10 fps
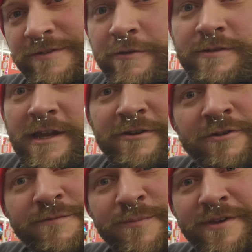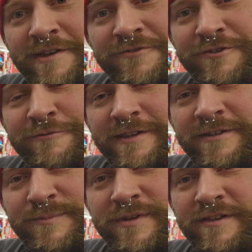So now I don't have to pick and choose. I
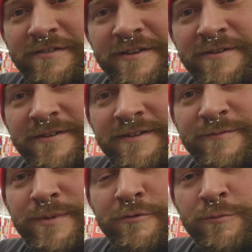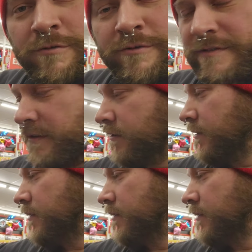get the best of both worlds.